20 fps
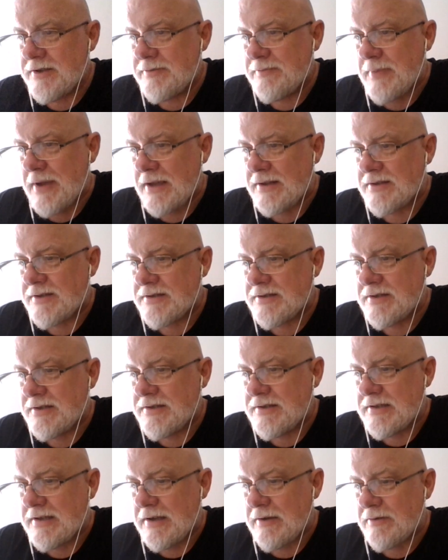
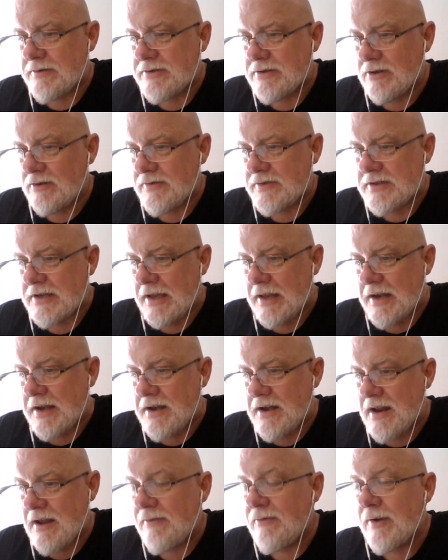Majesty's Secret Service, I had
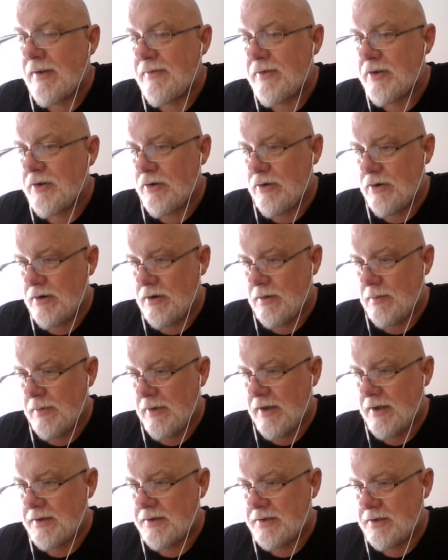never even heard of
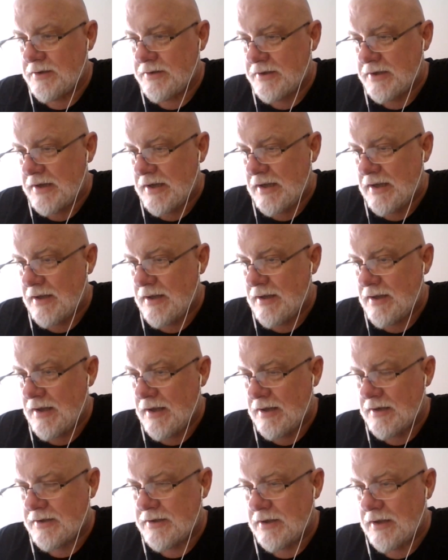until today,
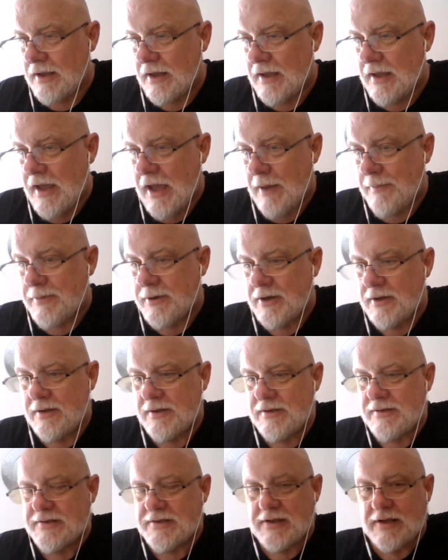until I happened
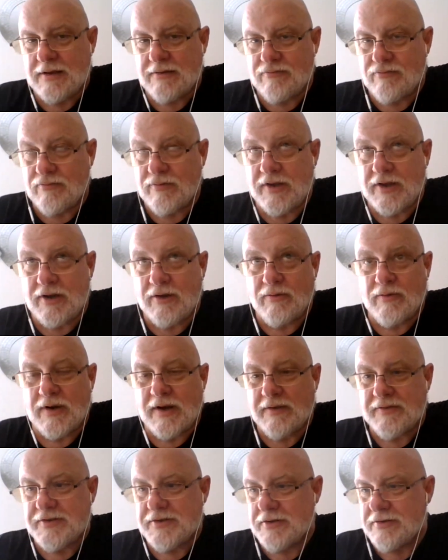to see it, when
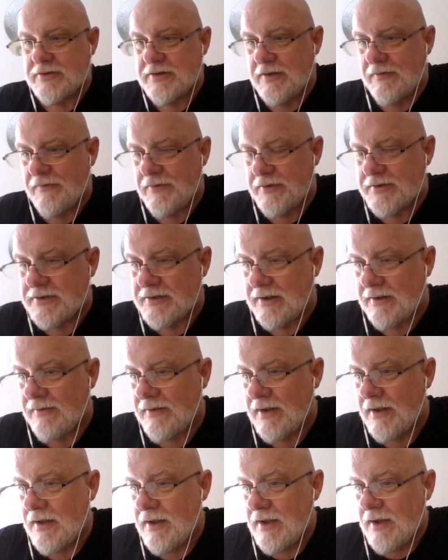I was searching for stuff
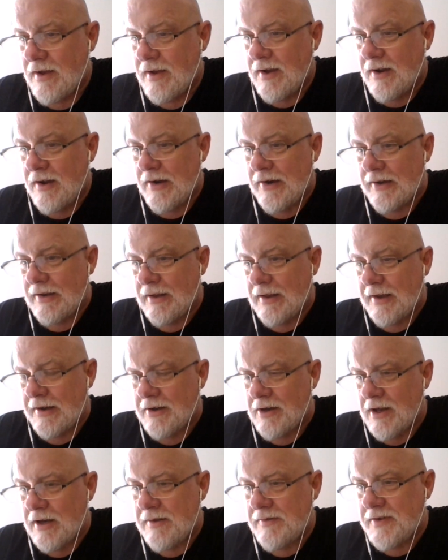online,
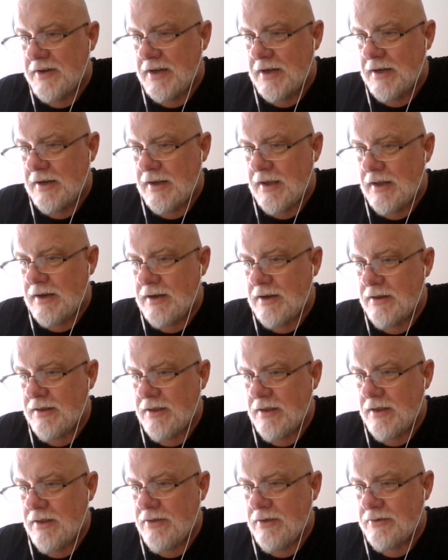not even any
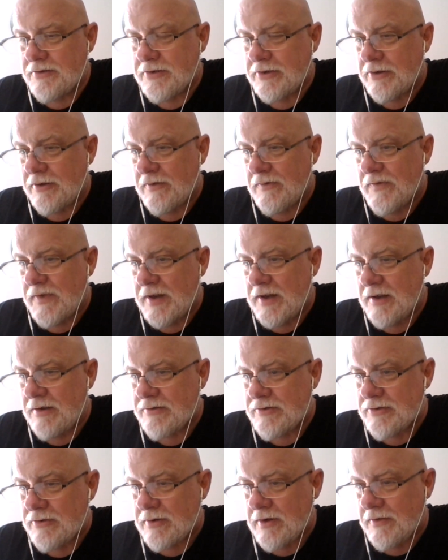of those other
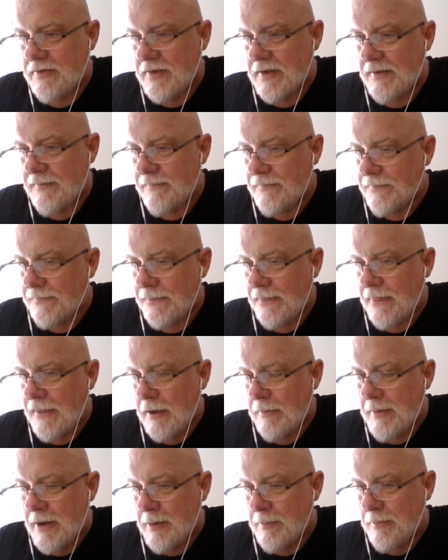videos or anything
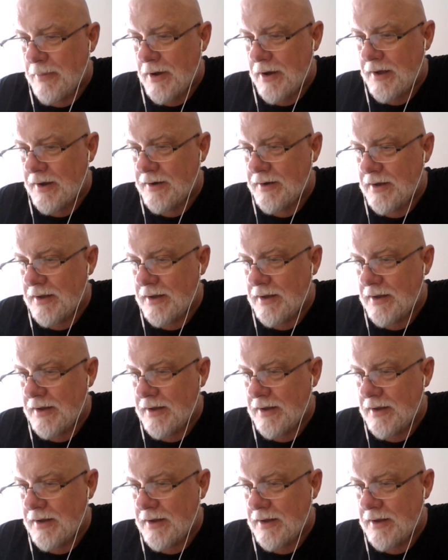about Bond.